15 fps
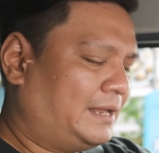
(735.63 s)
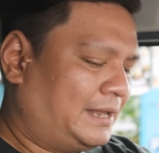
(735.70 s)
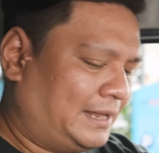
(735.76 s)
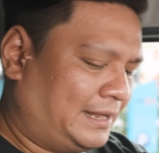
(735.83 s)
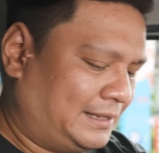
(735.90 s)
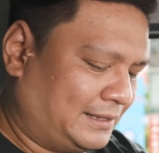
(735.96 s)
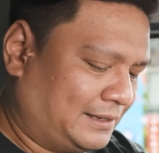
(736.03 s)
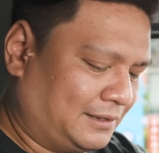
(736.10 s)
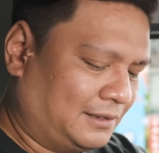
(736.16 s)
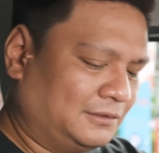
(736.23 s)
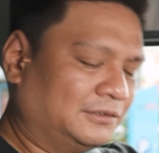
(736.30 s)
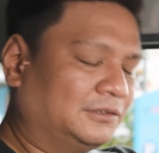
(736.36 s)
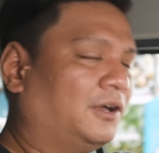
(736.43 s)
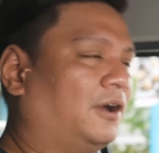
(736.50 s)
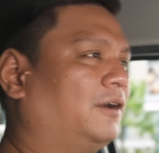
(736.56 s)
and the
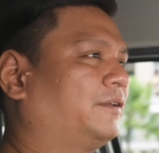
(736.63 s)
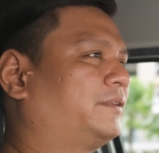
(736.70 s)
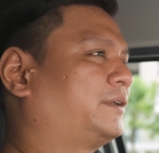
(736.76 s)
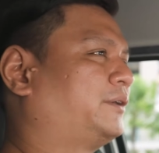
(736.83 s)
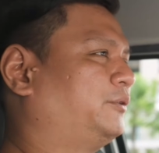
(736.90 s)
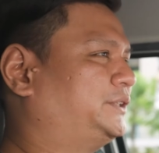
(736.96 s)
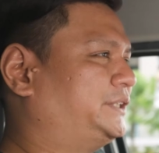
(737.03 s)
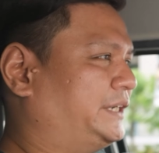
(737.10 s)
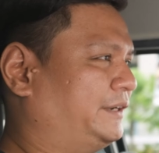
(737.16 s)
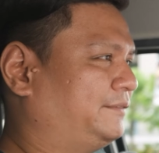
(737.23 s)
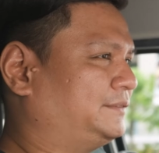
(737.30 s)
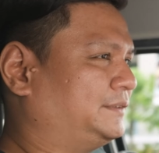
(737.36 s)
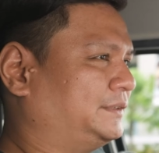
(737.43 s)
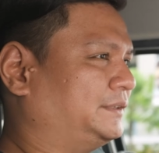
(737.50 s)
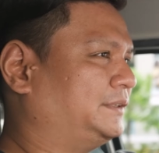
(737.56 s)
long throw
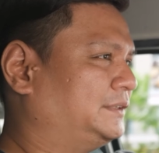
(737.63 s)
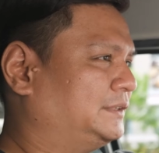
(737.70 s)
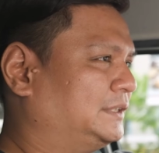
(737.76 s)
shifter.